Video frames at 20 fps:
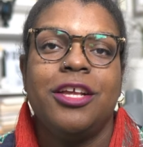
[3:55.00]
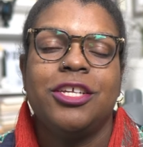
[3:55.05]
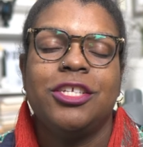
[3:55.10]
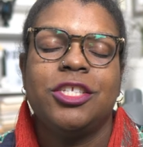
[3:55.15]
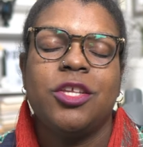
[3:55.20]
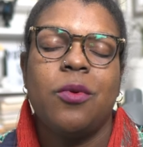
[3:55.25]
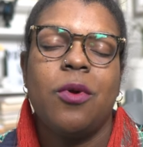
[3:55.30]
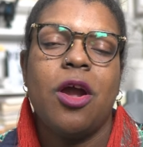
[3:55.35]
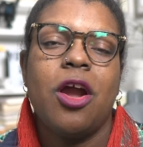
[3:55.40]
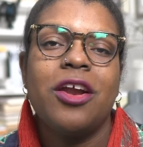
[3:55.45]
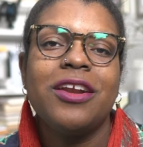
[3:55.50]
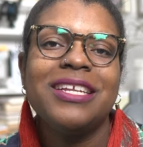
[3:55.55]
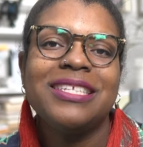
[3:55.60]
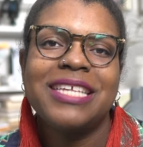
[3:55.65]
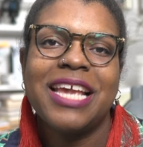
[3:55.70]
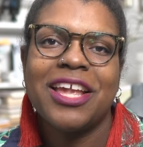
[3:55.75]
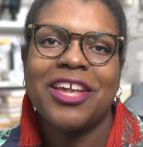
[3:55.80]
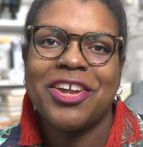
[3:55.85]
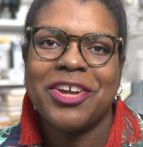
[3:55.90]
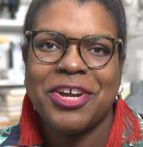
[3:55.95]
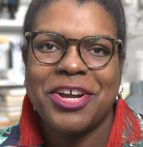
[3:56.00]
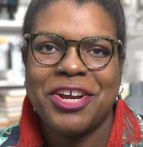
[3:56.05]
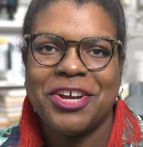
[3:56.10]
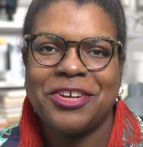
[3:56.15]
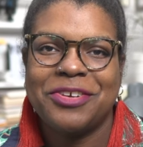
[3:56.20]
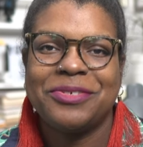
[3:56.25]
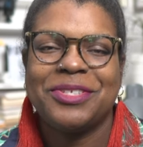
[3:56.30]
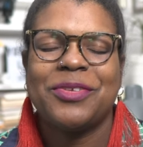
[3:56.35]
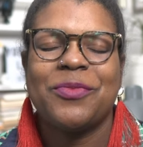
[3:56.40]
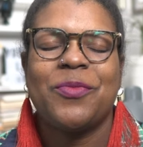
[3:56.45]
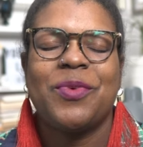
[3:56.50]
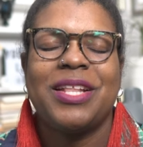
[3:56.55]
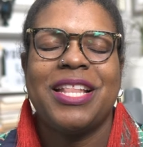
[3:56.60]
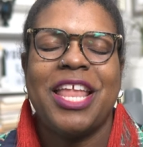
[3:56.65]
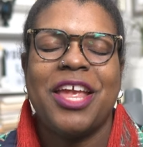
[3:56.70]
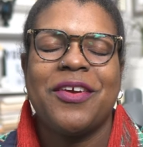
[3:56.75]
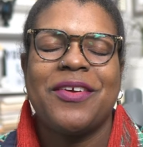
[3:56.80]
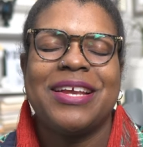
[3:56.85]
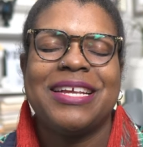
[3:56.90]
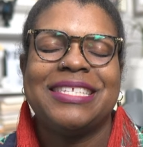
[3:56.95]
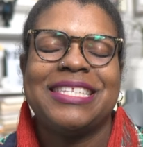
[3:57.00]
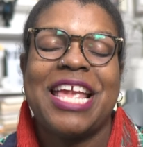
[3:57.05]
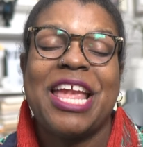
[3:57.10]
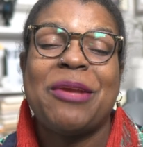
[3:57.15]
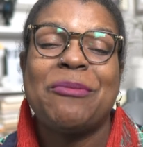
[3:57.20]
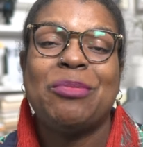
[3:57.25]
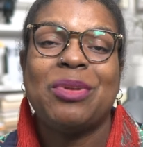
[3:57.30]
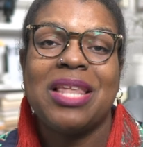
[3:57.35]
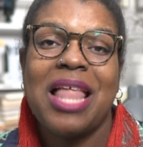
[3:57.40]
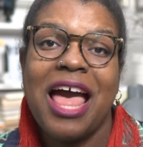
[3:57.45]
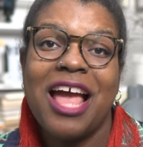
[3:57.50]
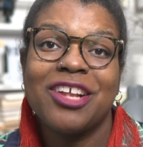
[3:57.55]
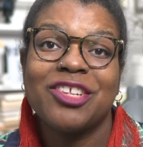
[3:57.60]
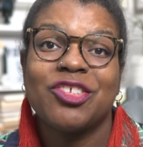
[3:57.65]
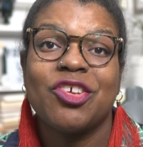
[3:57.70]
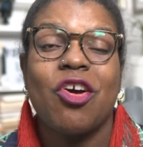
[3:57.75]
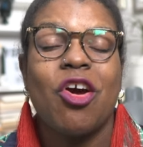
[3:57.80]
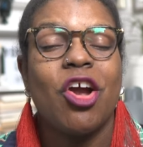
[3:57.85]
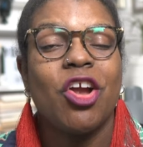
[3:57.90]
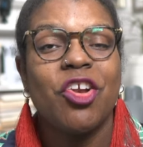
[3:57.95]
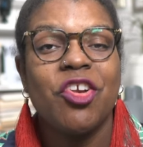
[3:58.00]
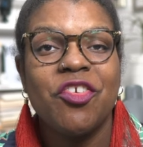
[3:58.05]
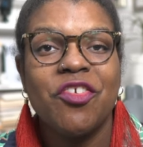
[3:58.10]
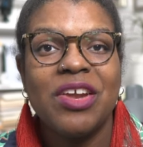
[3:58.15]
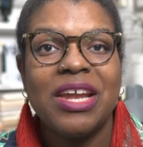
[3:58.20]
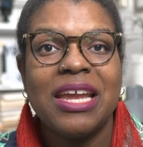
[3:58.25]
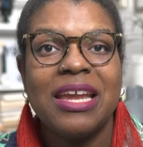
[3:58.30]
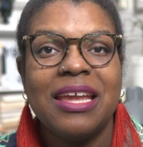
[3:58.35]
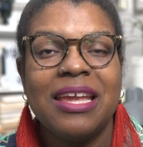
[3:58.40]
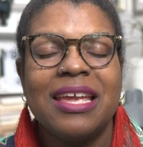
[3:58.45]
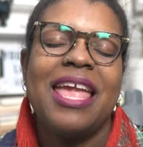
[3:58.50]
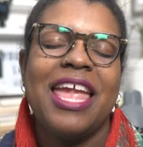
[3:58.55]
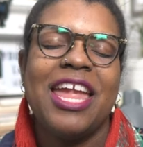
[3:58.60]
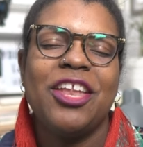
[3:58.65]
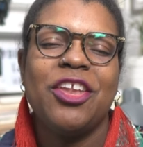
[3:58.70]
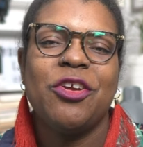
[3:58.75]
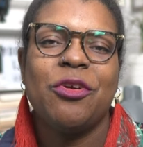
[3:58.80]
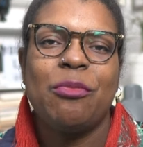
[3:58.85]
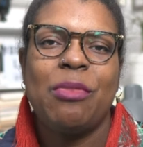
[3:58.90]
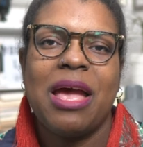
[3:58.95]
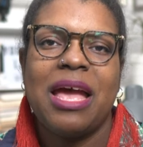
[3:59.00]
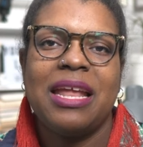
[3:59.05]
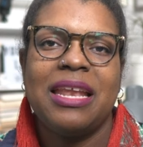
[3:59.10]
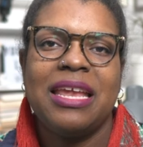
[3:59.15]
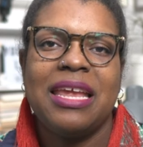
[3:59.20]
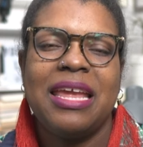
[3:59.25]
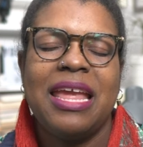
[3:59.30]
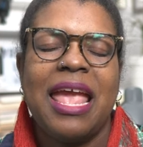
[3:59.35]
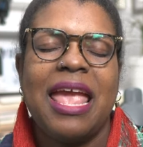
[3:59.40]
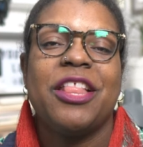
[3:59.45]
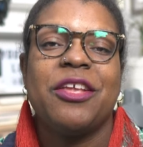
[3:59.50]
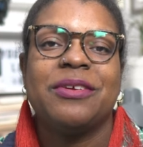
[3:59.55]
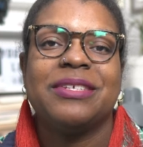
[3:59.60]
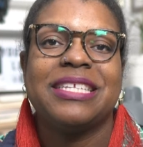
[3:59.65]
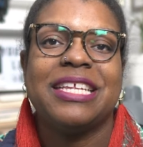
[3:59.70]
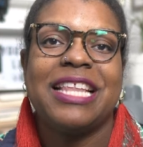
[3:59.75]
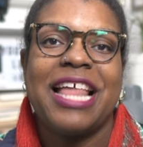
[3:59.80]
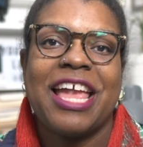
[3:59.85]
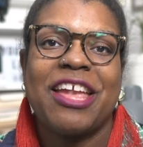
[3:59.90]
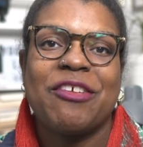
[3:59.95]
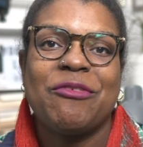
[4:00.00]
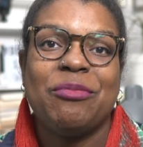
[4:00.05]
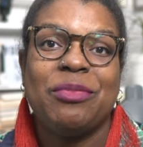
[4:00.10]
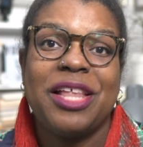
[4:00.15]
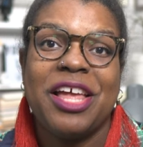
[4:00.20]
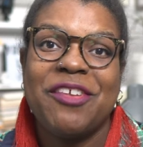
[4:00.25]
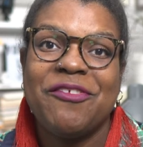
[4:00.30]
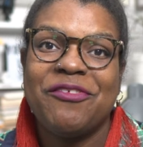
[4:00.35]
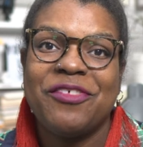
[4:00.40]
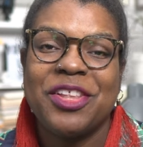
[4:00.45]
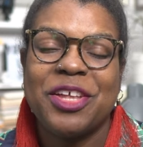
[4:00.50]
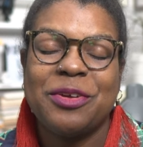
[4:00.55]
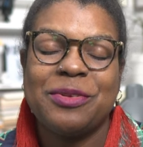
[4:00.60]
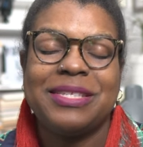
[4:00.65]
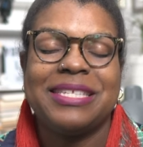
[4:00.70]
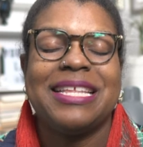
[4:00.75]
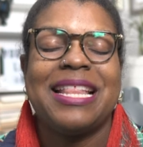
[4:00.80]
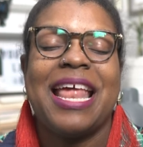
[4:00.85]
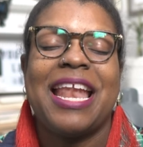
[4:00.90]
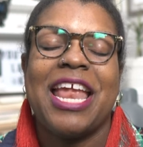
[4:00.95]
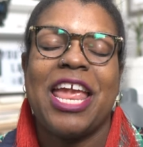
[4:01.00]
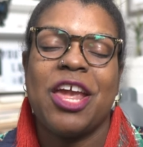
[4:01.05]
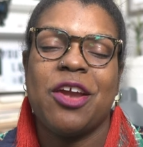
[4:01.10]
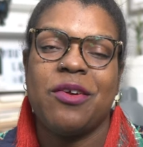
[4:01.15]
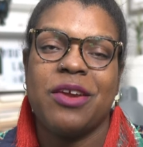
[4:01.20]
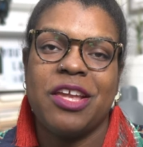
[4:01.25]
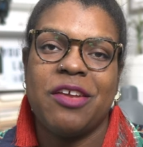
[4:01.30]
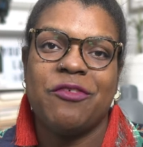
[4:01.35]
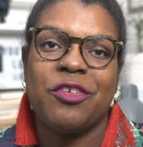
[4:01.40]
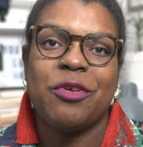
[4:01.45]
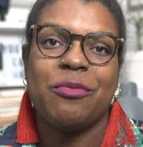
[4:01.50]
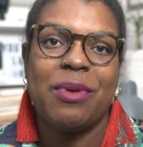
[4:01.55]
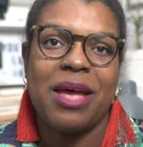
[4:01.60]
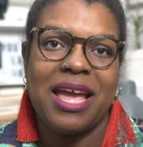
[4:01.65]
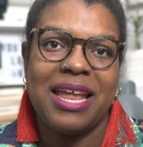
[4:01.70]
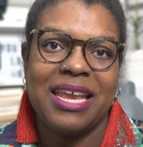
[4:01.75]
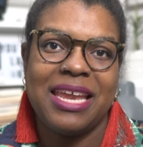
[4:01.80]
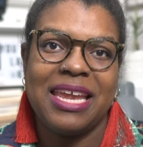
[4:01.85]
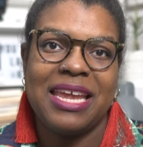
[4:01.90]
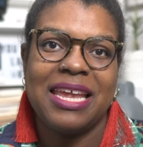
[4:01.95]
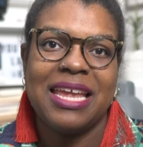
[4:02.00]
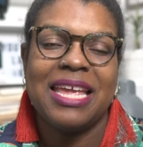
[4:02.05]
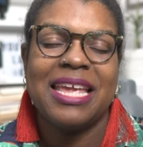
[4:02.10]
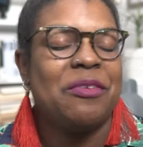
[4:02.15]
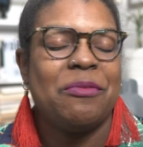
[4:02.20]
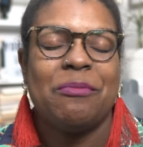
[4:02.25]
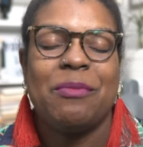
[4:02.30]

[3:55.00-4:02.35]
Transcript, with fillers: So a heart attack occurs when there is a blocked artery in your body and there's a lack of blood flow to that area of your body.